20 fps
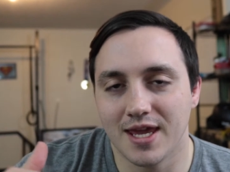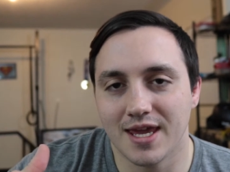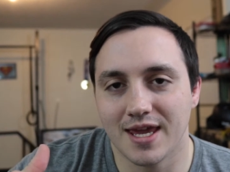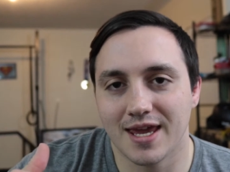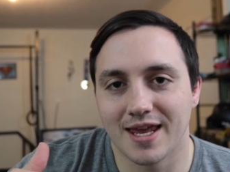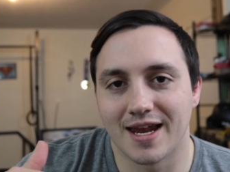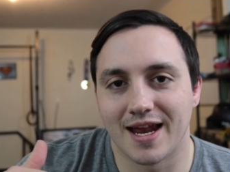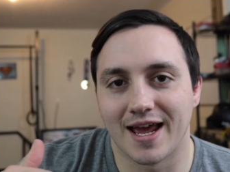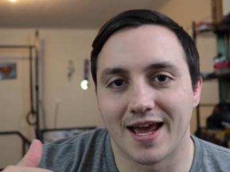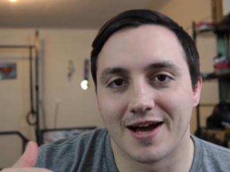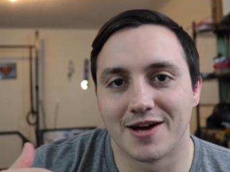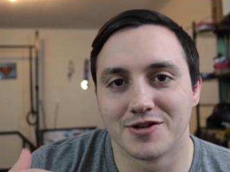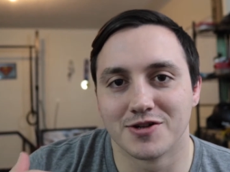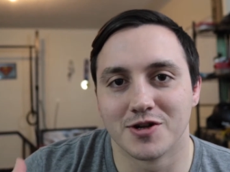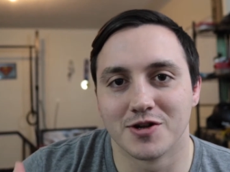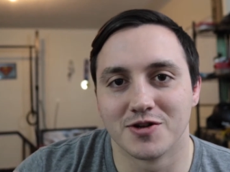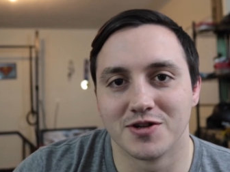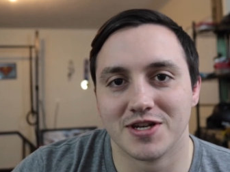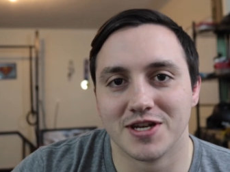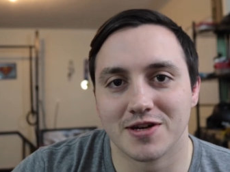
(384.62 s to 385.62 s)
I
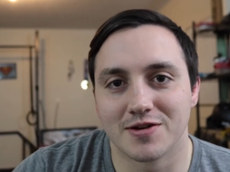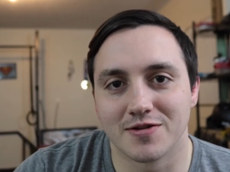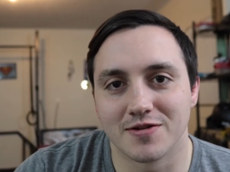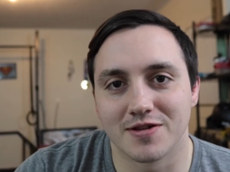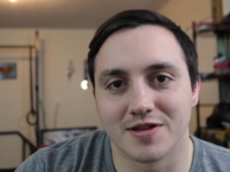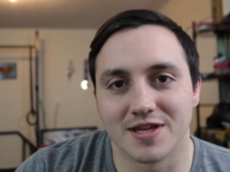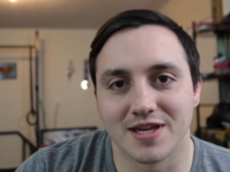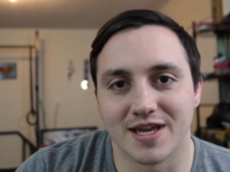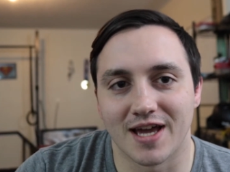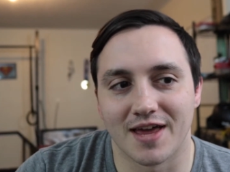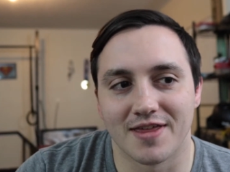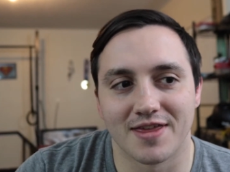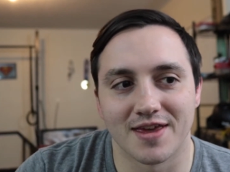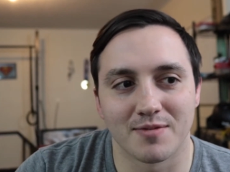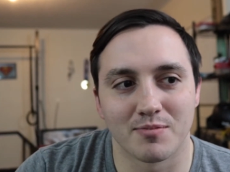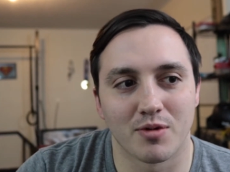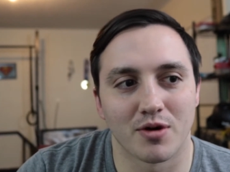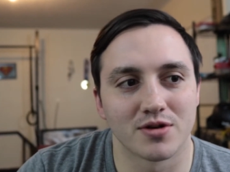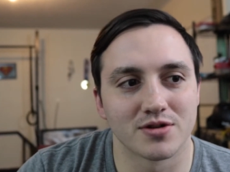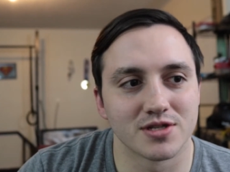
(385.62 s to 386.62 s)
also secretly, I
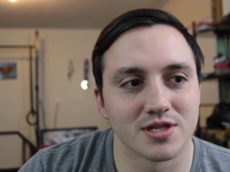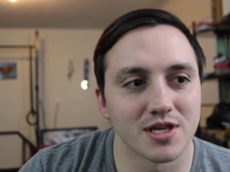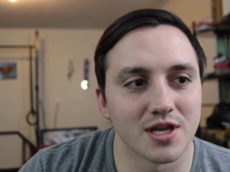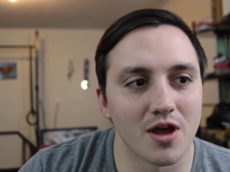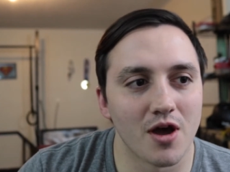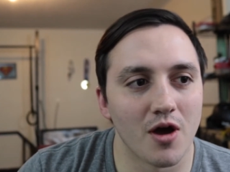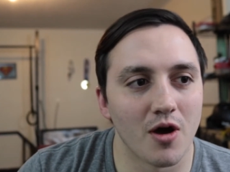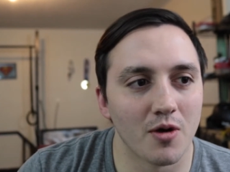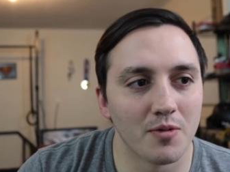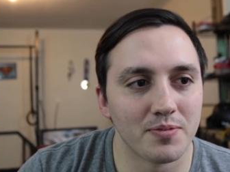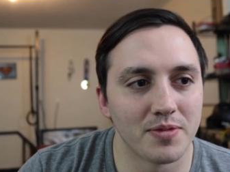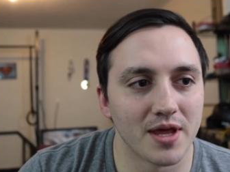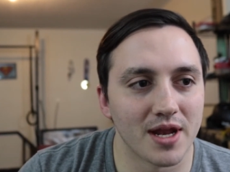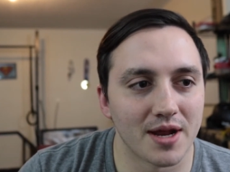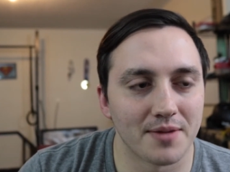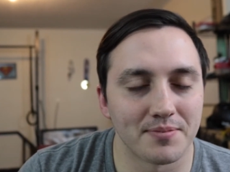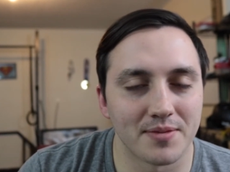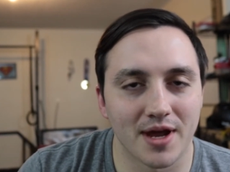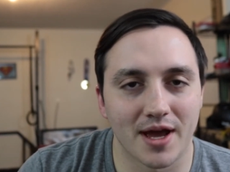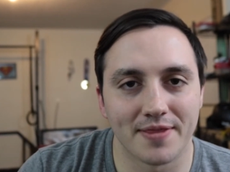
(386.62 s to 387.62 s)
think personally hope that
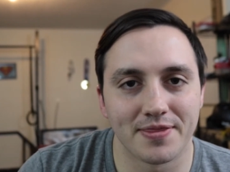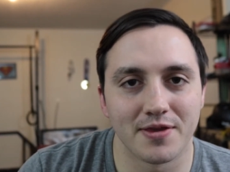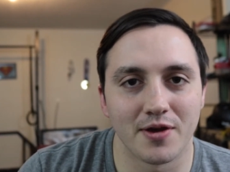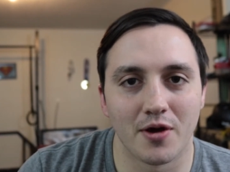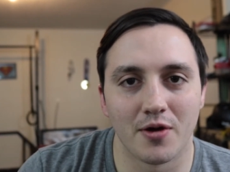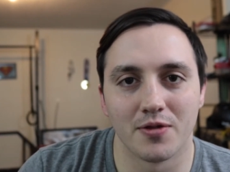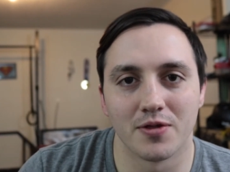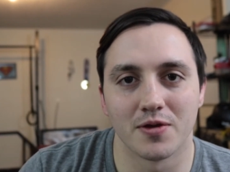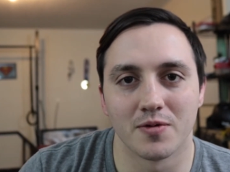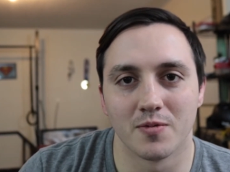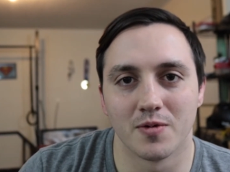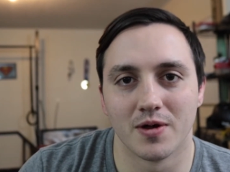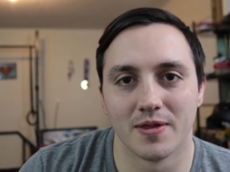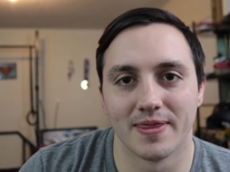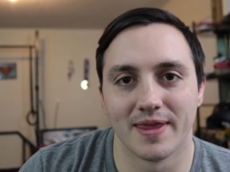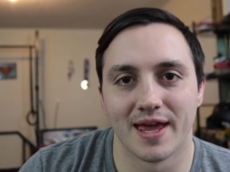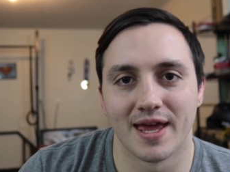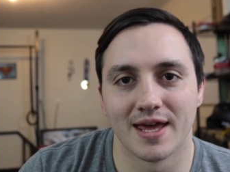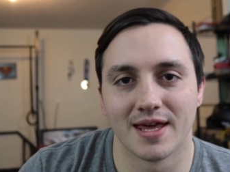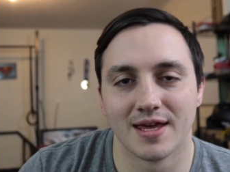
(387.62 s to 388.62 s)
I'm not the only one
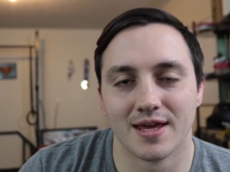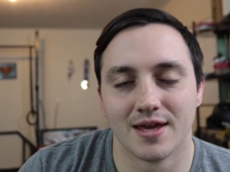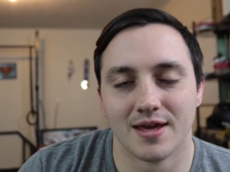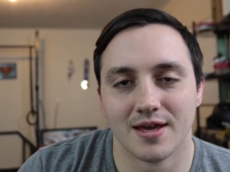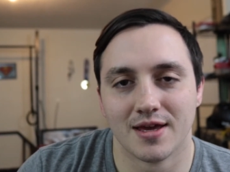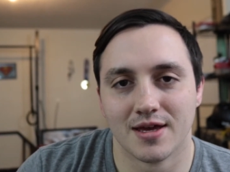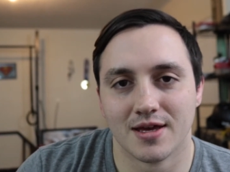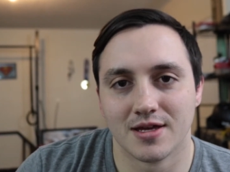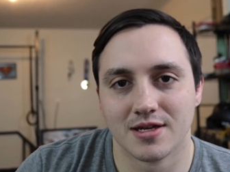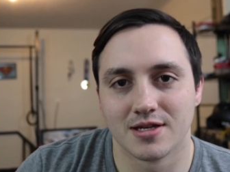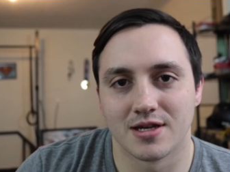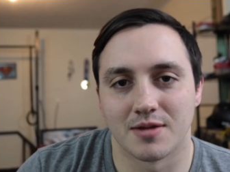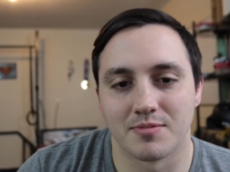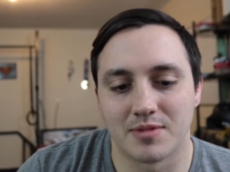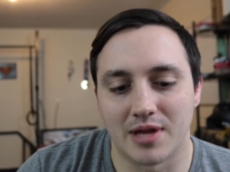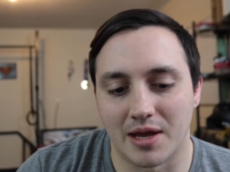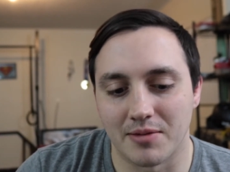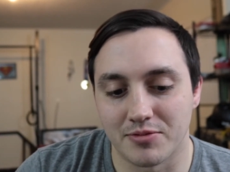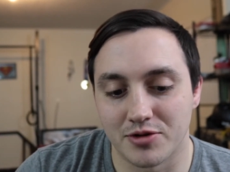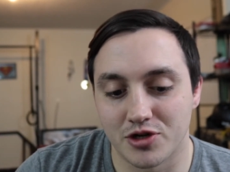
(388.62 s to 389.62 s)
that
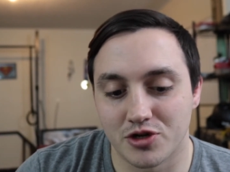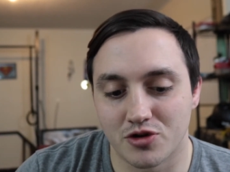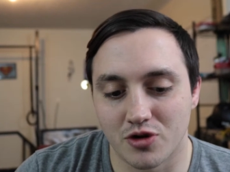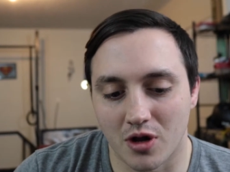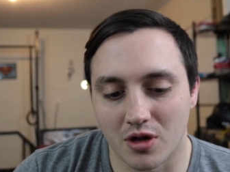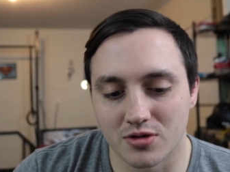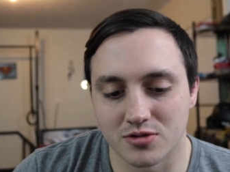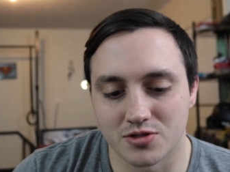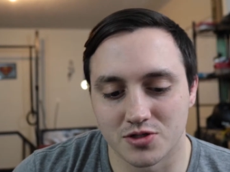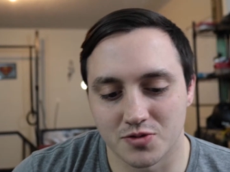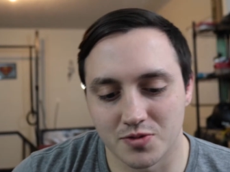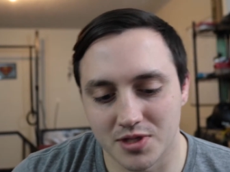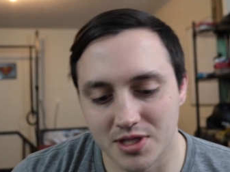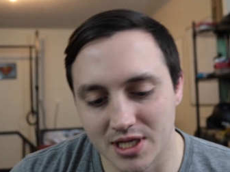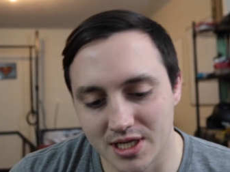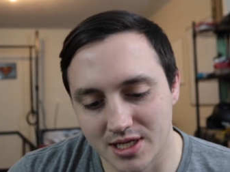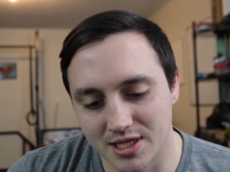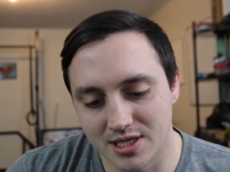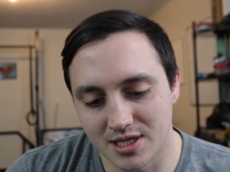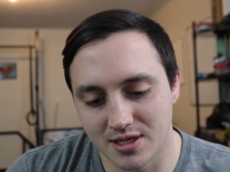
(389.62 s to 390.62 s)
sometimes struggles with
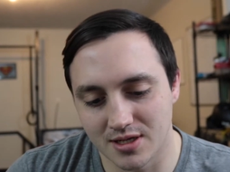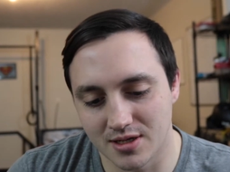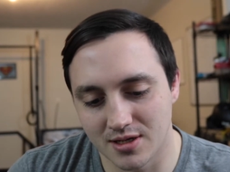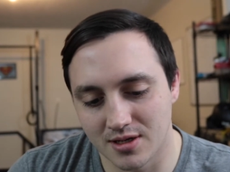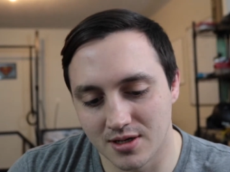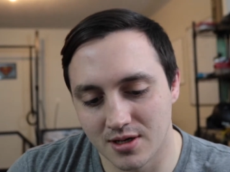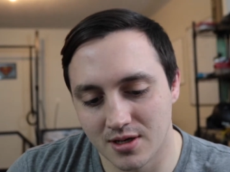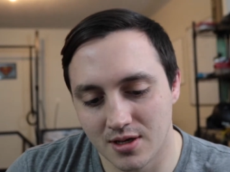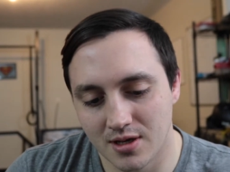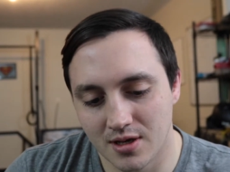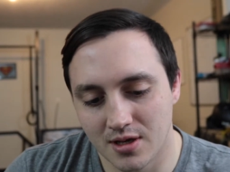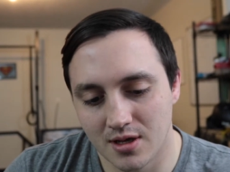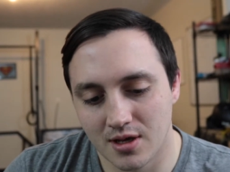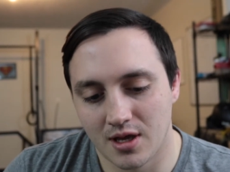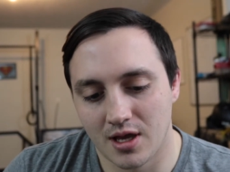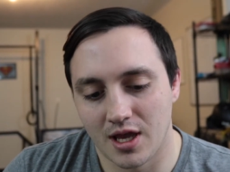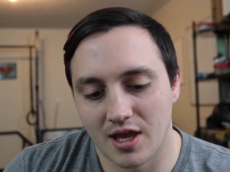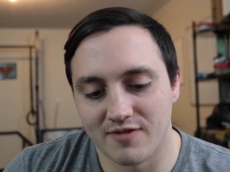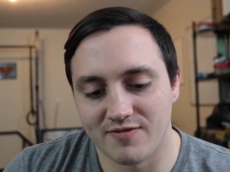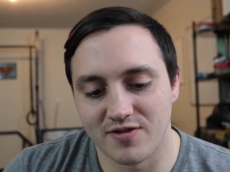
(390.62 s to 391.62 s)
this. And
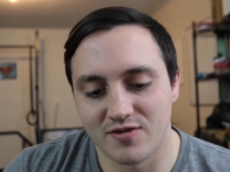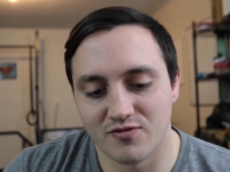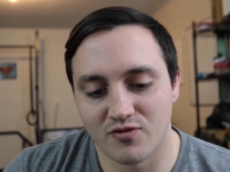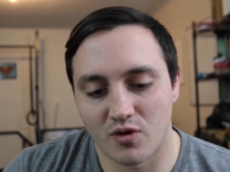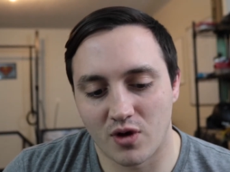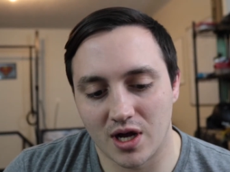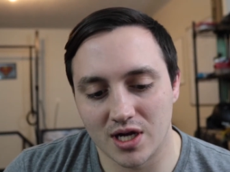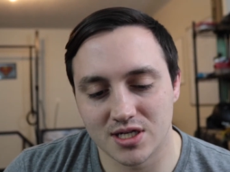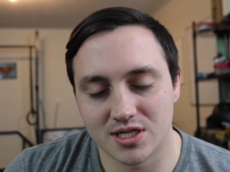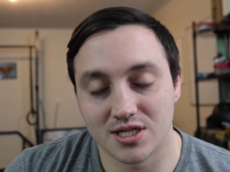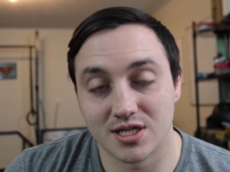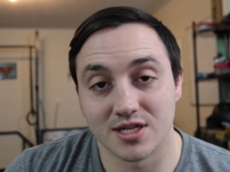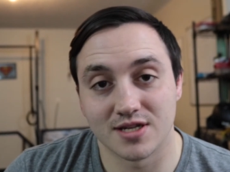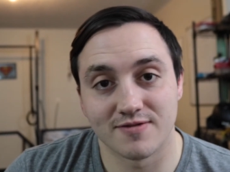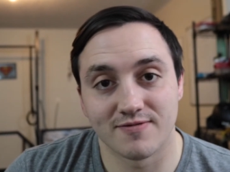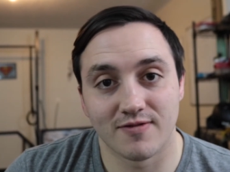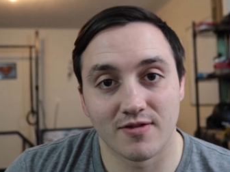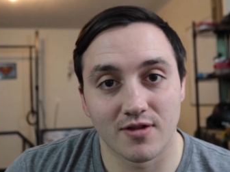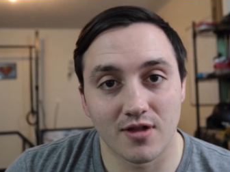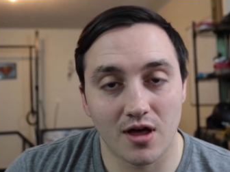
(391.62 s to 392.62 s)
if you've watched this
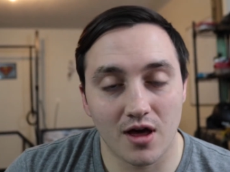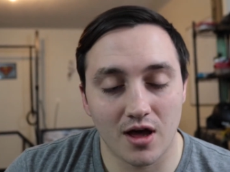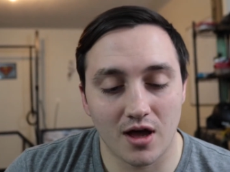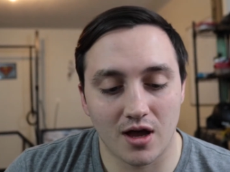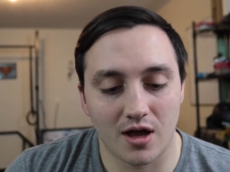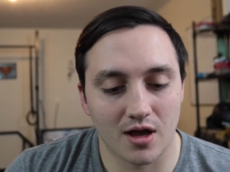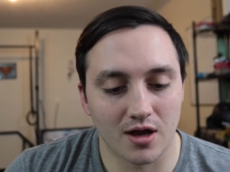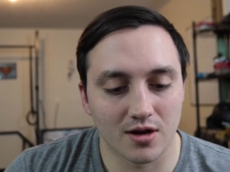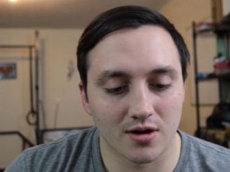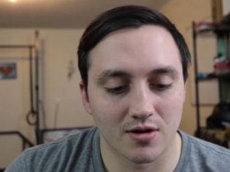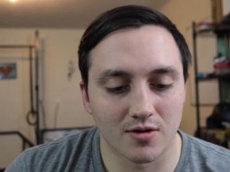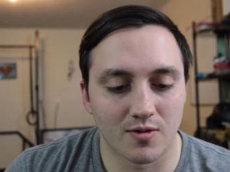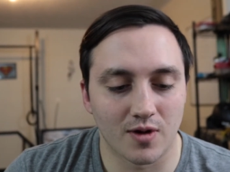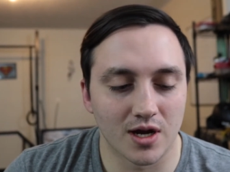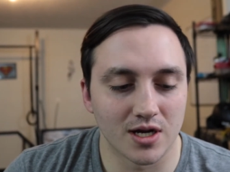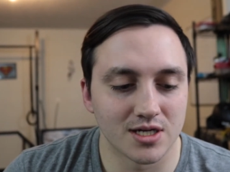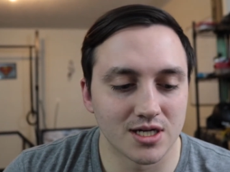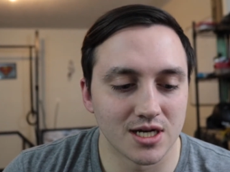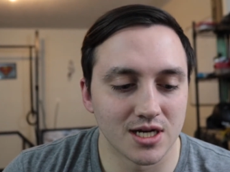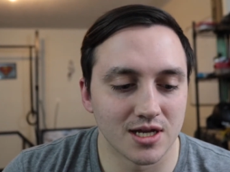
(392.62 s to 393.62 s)
vlog or
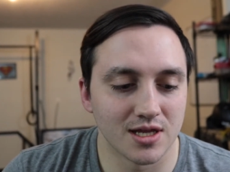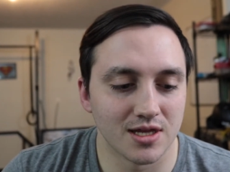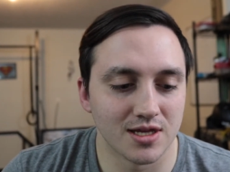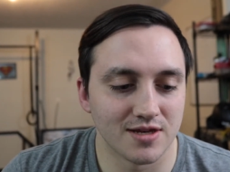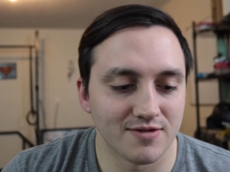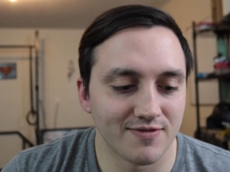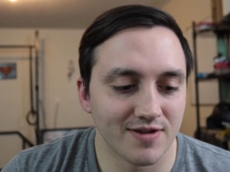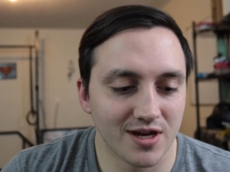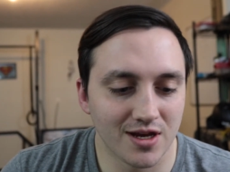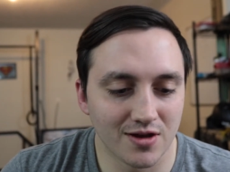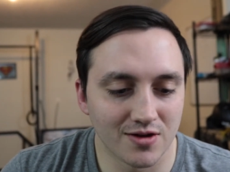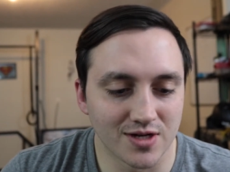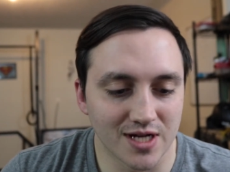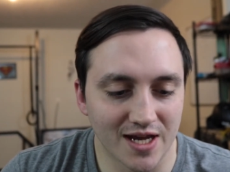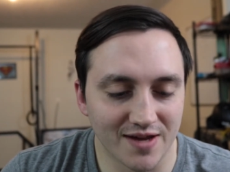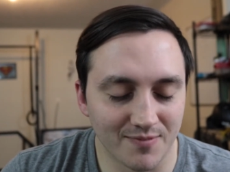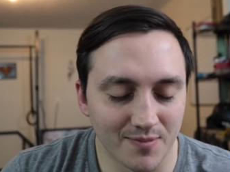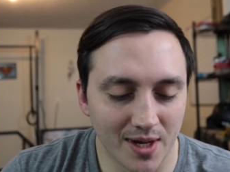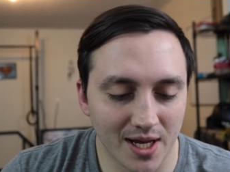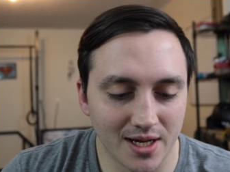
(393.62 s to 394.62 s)
watched any of these videos
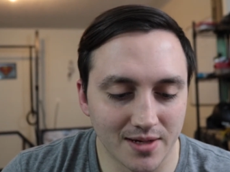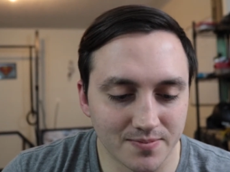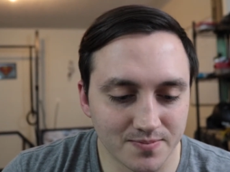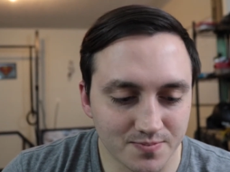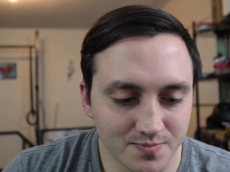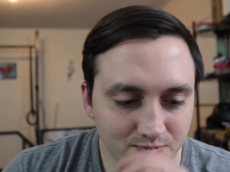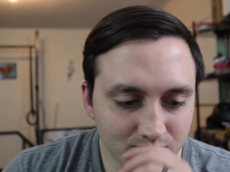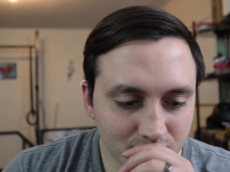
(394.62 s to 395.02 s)
I've made,